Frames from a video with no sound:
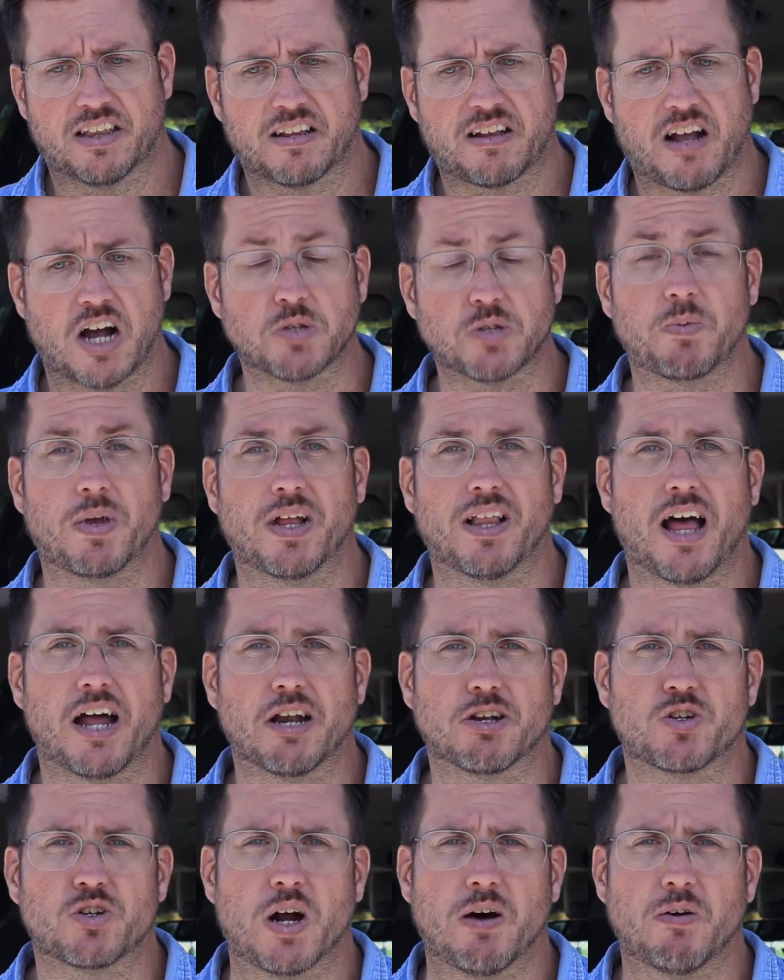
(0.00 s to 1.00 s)
caused me a lot
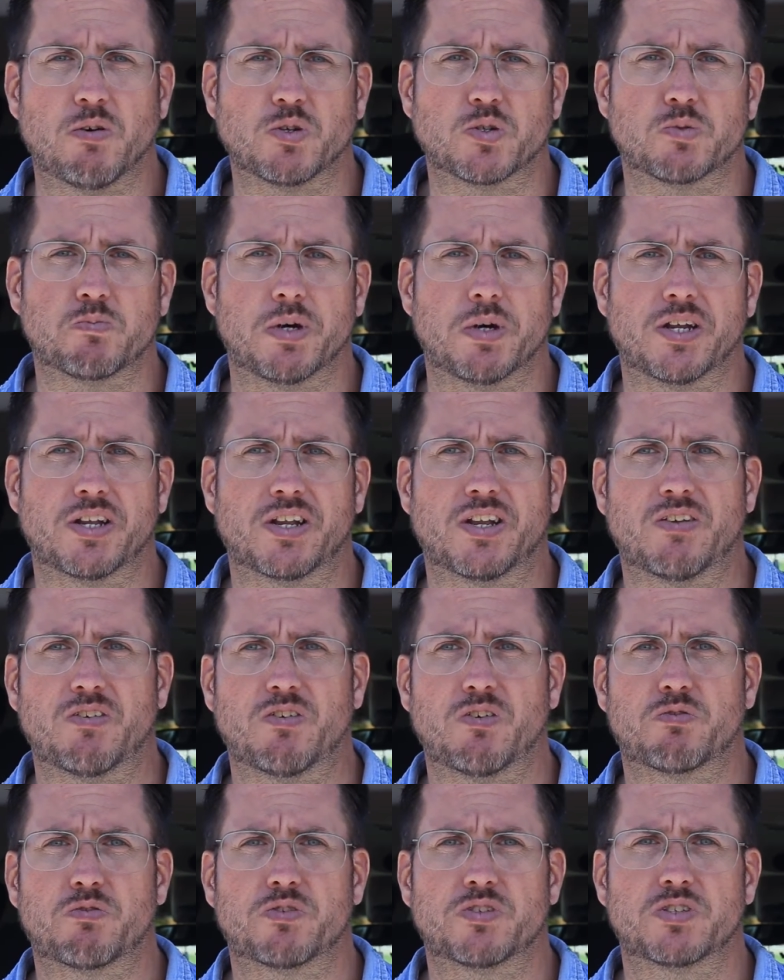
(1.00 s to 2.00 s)
of troubles, but
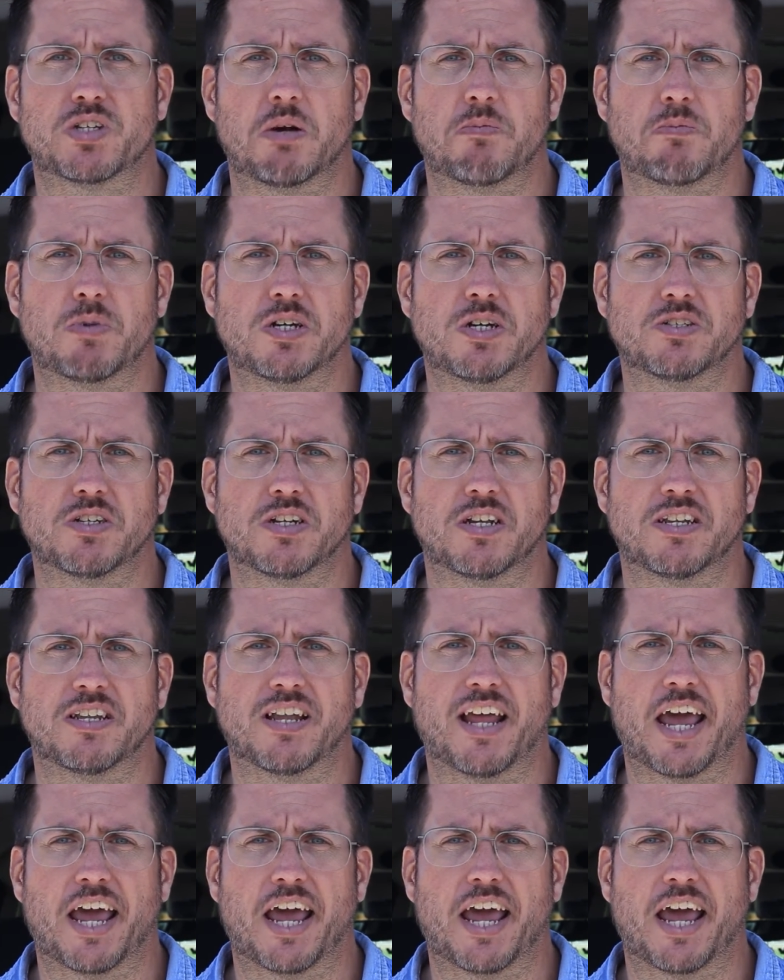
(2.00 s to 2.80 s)
for some reason